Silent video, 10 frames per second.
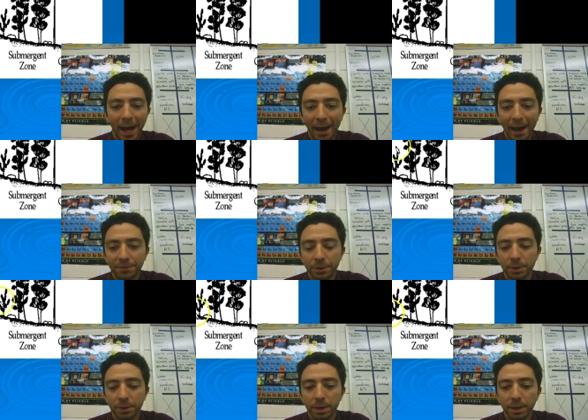
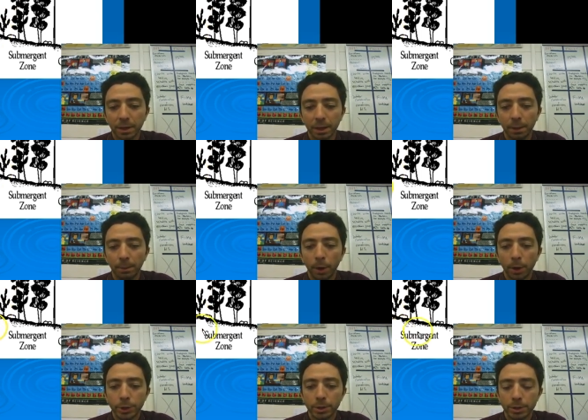After the
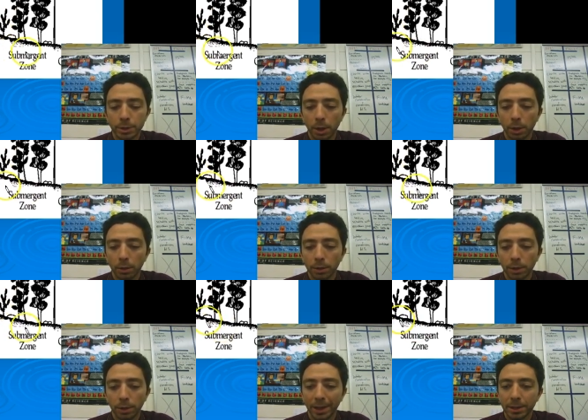emergent zone,
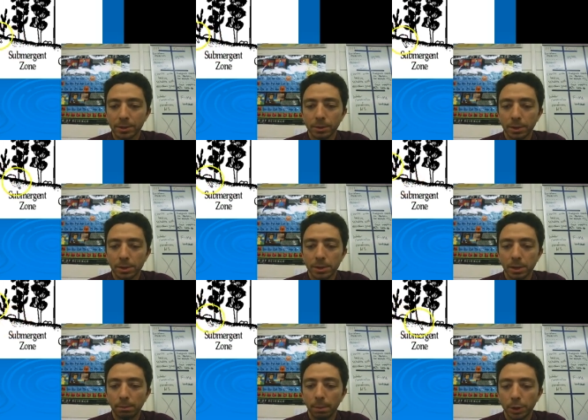you get to the
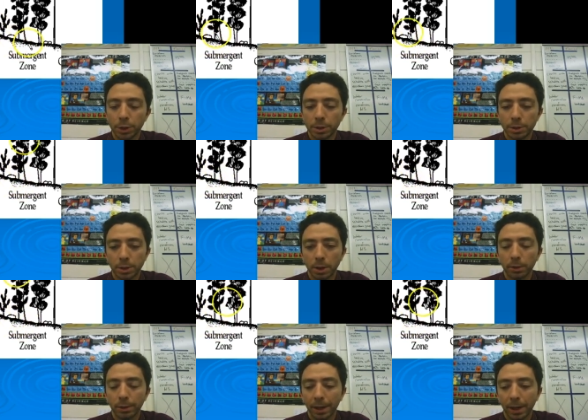submergent
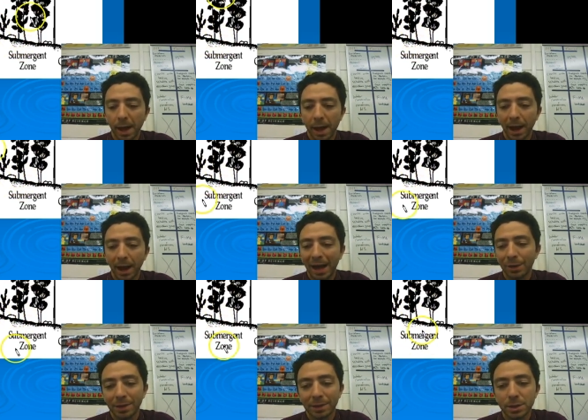zone, and I
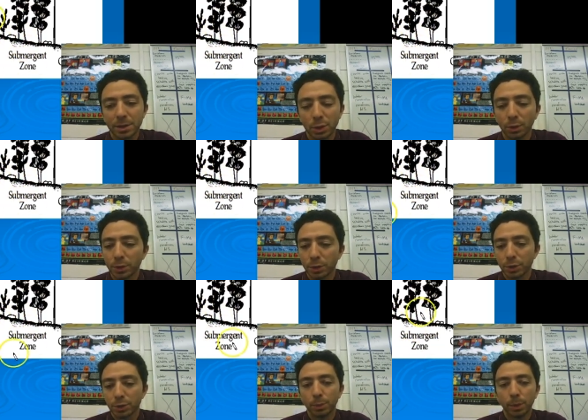don't think these zones are
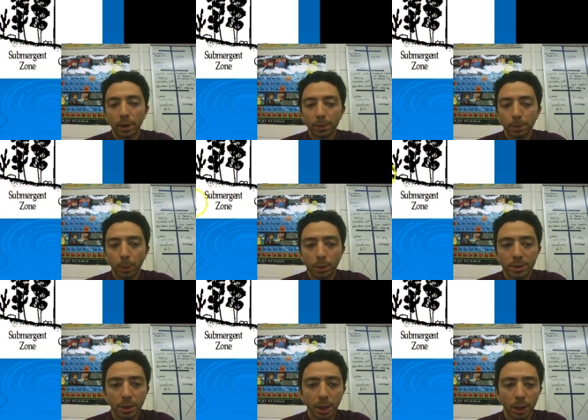super
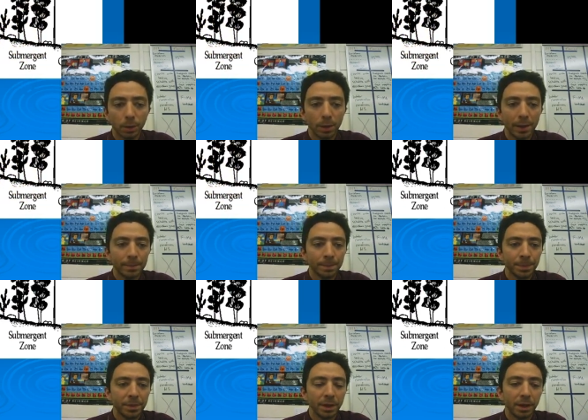important to know.
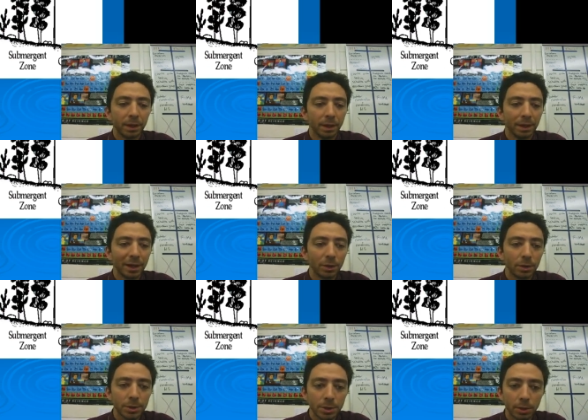The
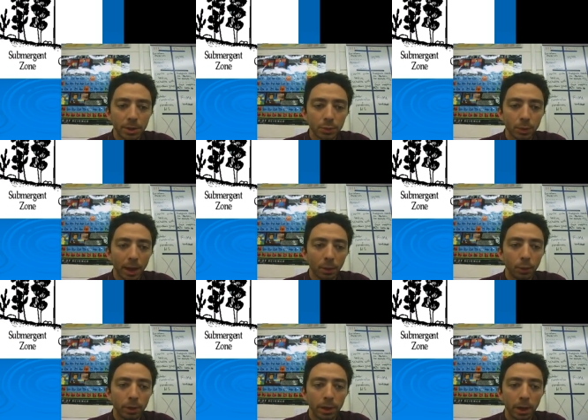littoral zone is one I
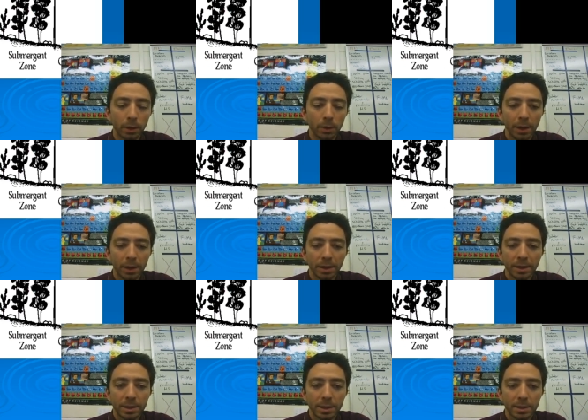would know.
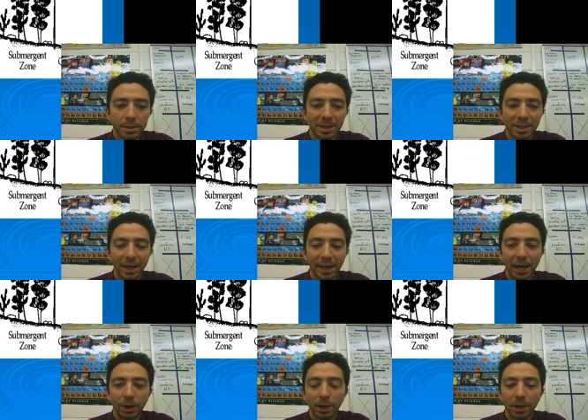This is the
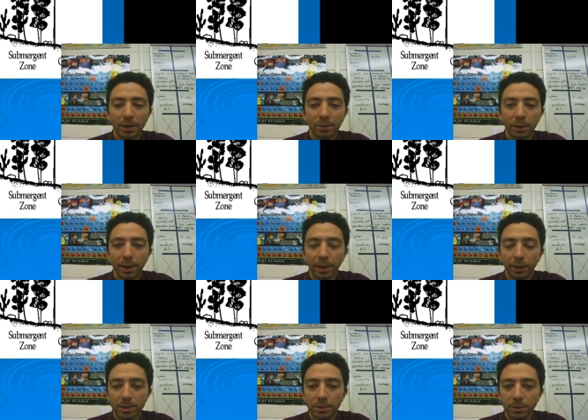area of the lake, right?